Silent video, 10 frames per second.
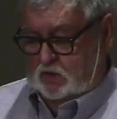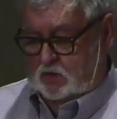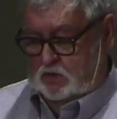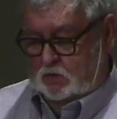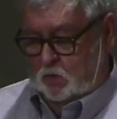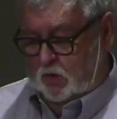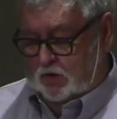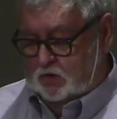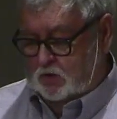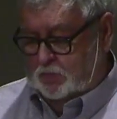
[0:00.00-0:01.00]
the one
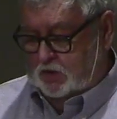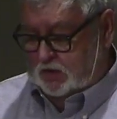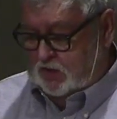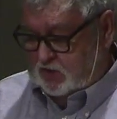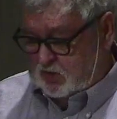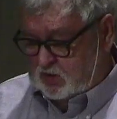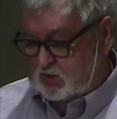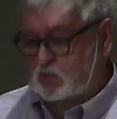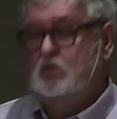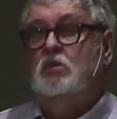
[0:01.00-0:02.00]
is the police,
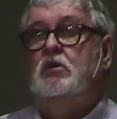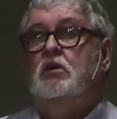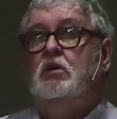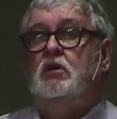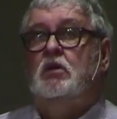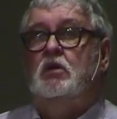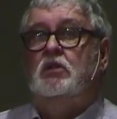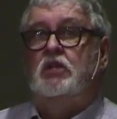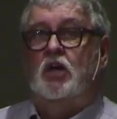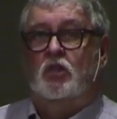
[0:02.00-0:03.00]

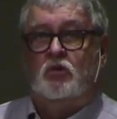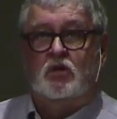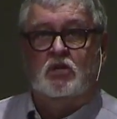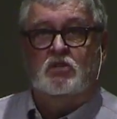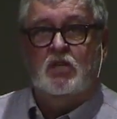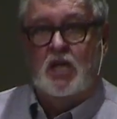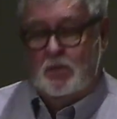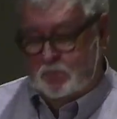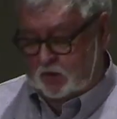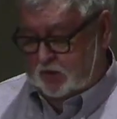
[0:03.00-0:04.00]
the other is the
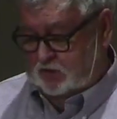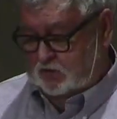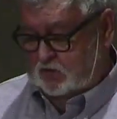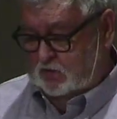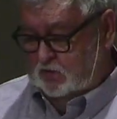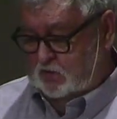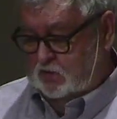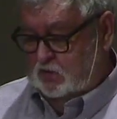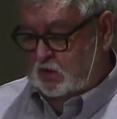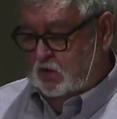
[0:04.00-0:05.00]
ambulance.
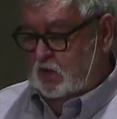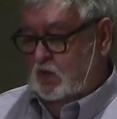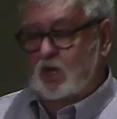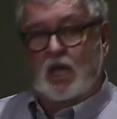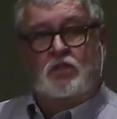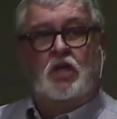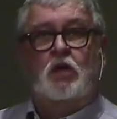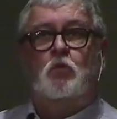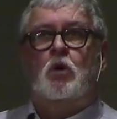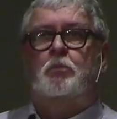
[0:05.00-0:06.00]
And they
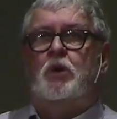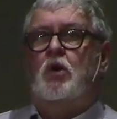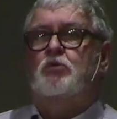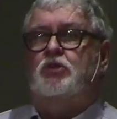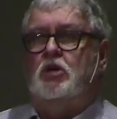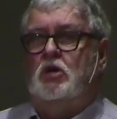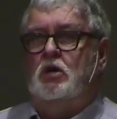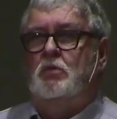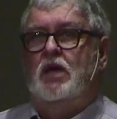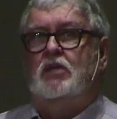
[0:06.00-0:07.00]
will both
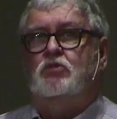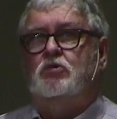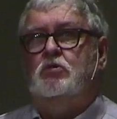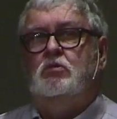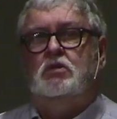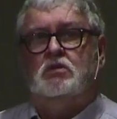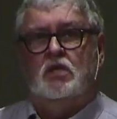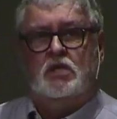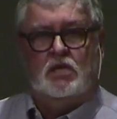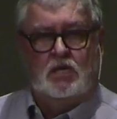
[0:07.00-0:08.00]
come as soon as
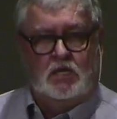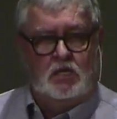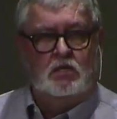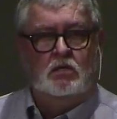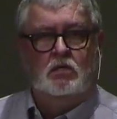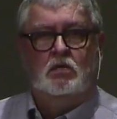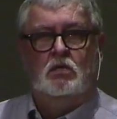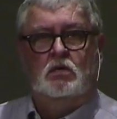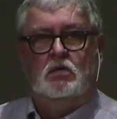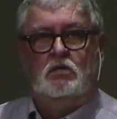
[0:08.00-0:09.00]
they can
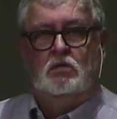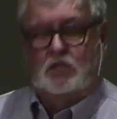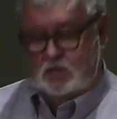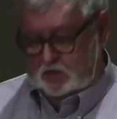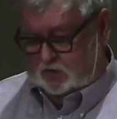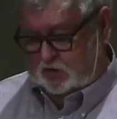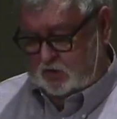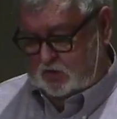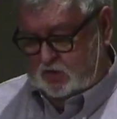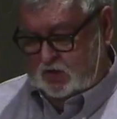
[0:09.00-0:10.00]
to get to
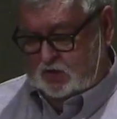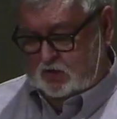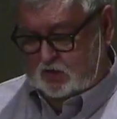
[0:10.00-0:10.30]
the scene.